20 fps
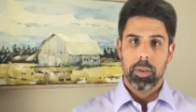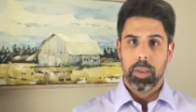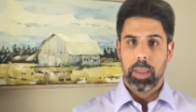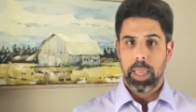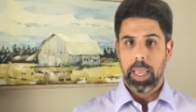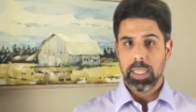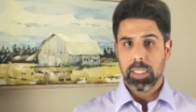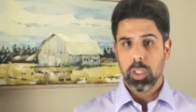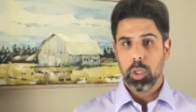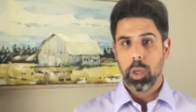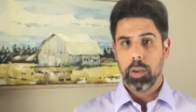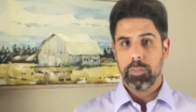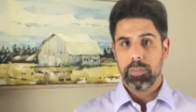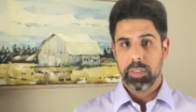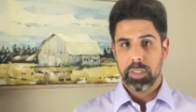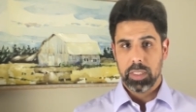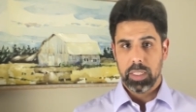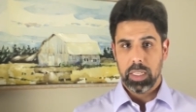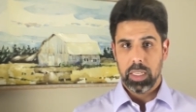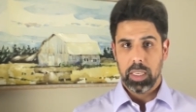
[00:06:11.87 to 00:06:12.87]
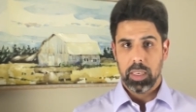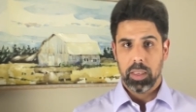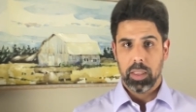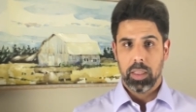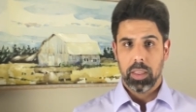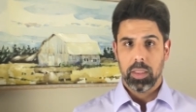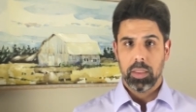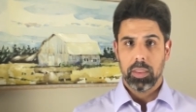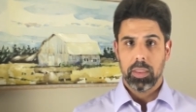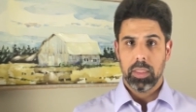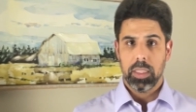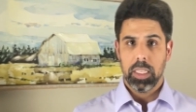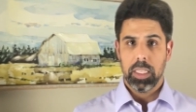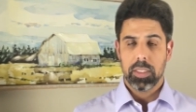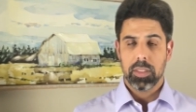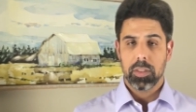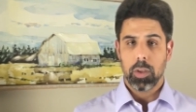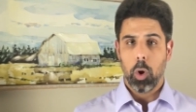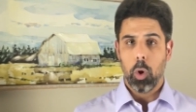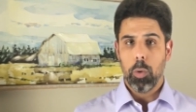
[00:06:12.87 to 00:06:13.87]
As you have seen, the
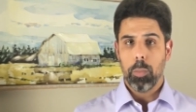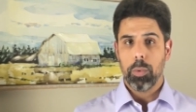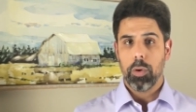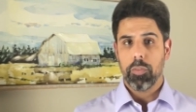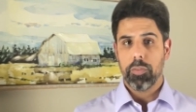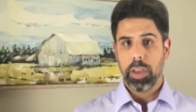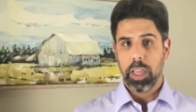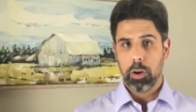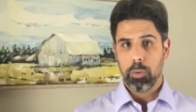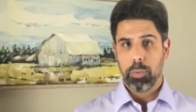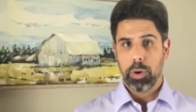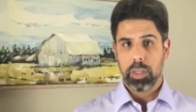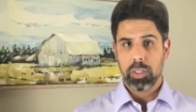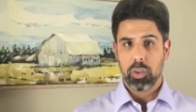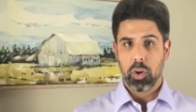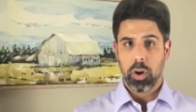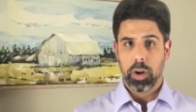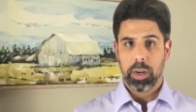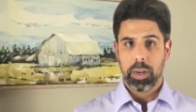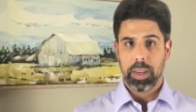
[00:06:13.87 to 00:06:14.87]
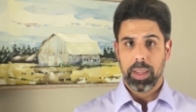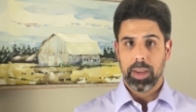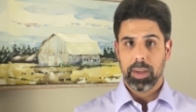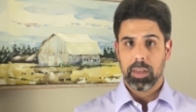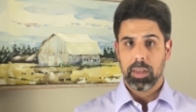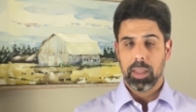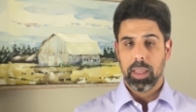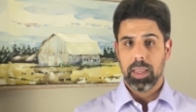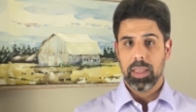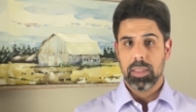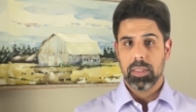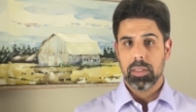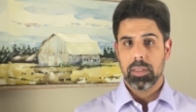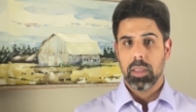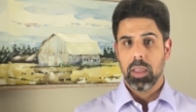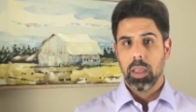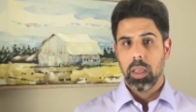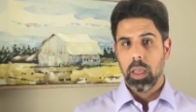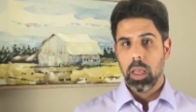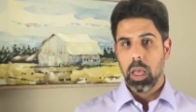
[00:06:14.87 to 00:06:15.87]
scope of enterprise architect is
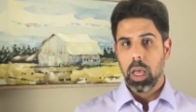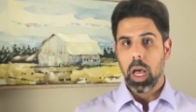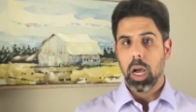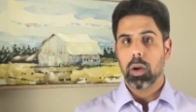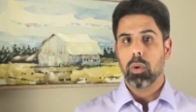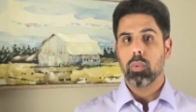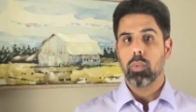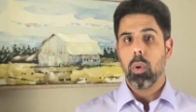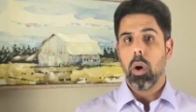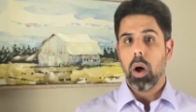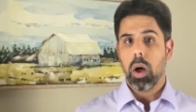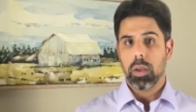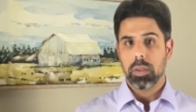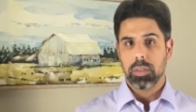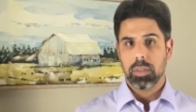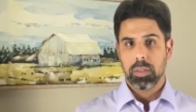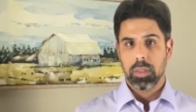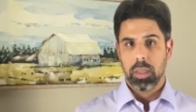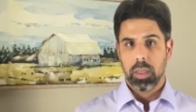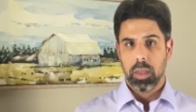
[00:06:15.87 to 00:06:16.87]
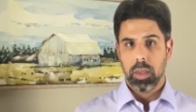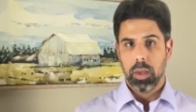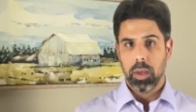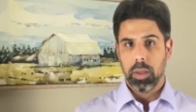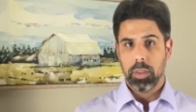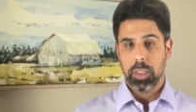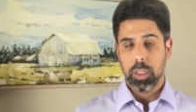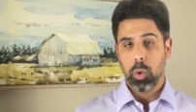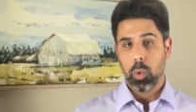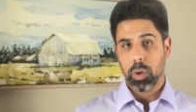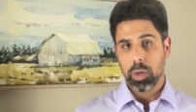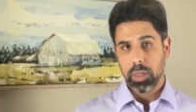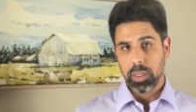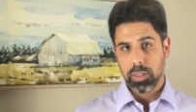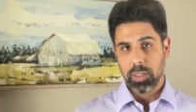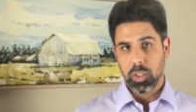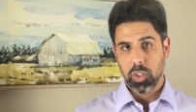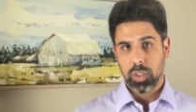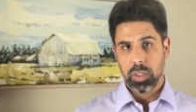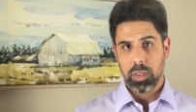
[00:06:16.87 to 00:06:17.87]
across the
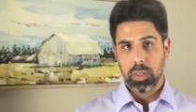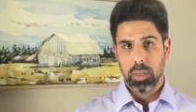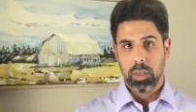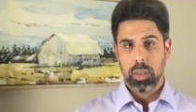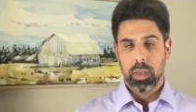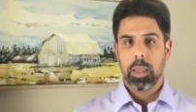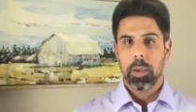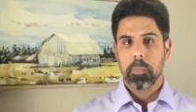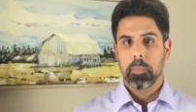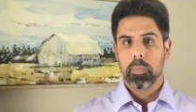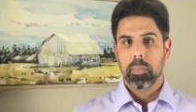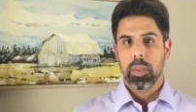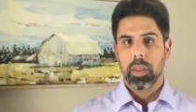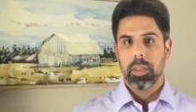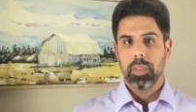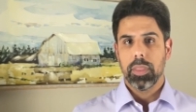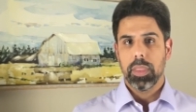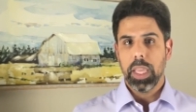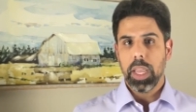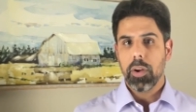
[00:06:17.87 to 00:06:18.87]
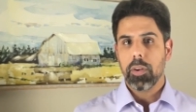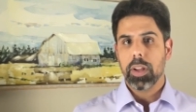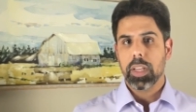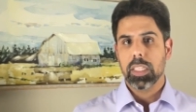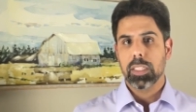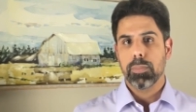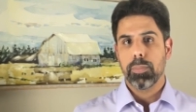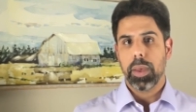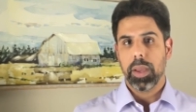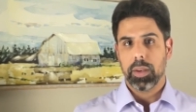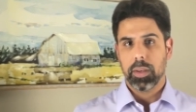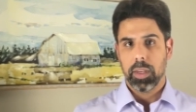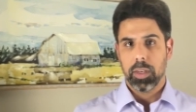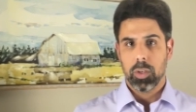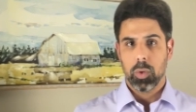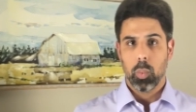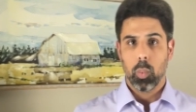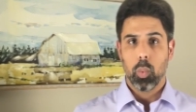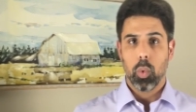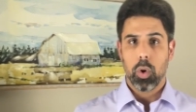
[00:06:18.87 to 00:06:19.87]
organization. They are expected to
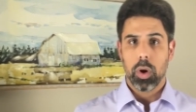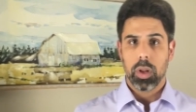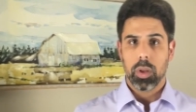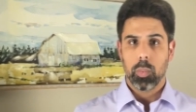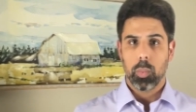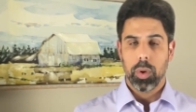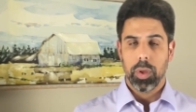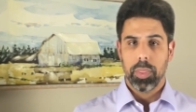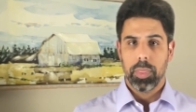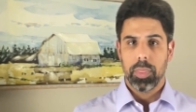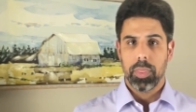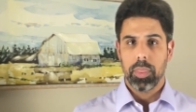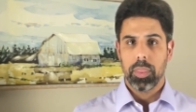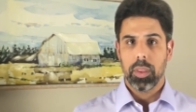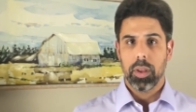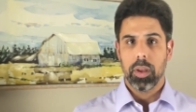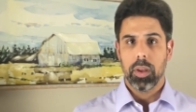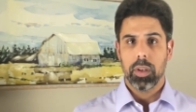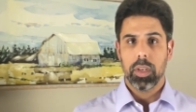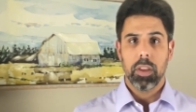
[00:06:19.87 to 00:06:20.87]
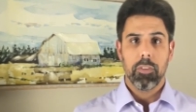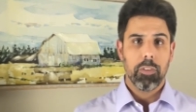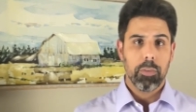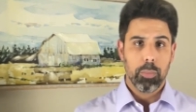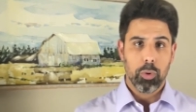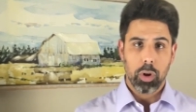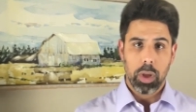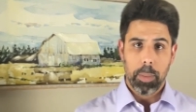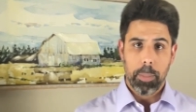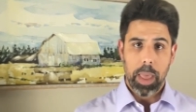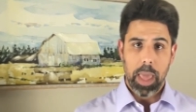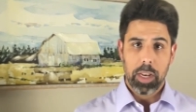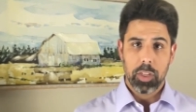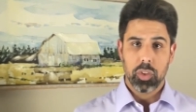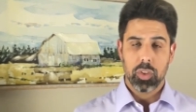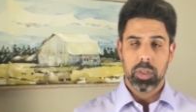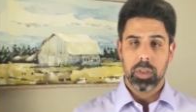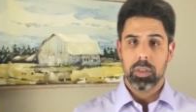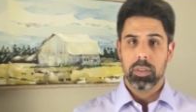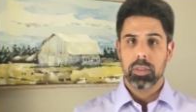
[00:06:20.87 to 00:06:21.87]
work with different program
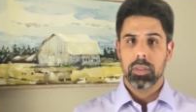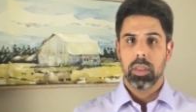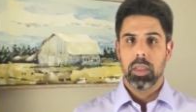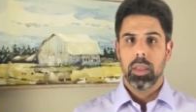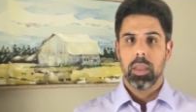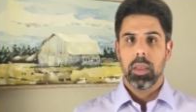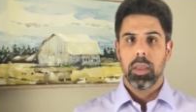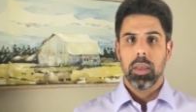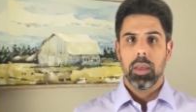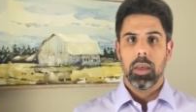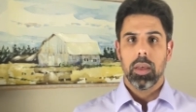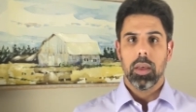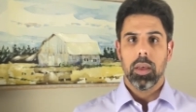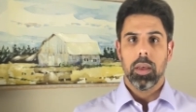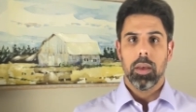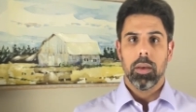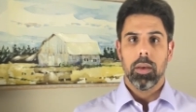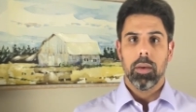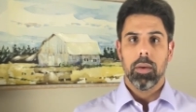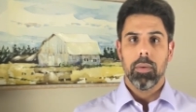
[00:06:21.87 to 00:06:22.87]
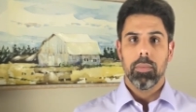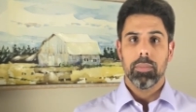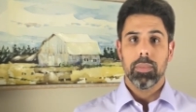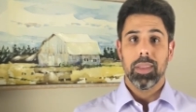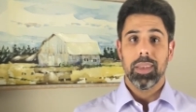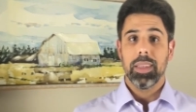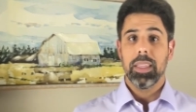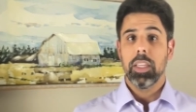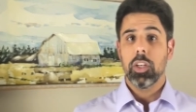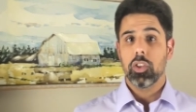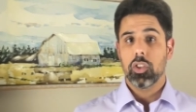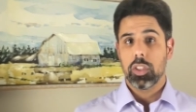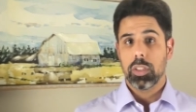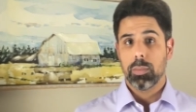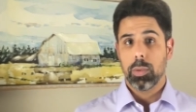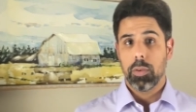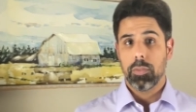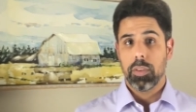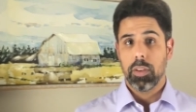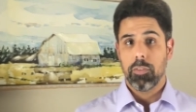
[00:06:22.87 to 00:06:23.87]
managers, the leadership
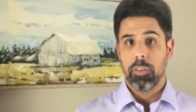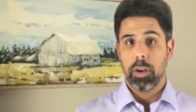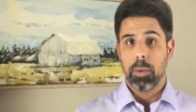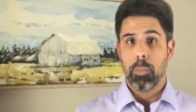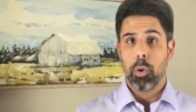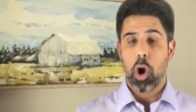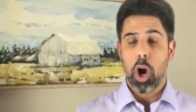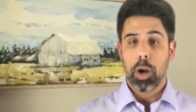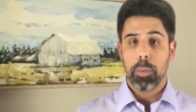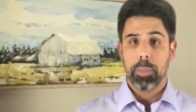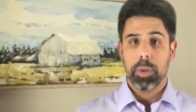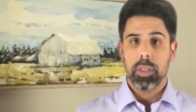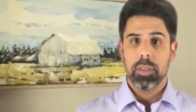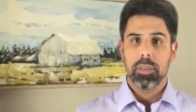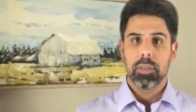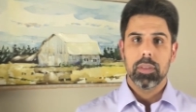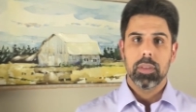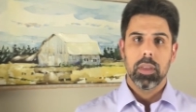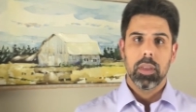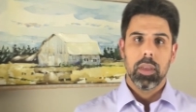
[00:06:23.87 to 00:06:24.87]
of different departments,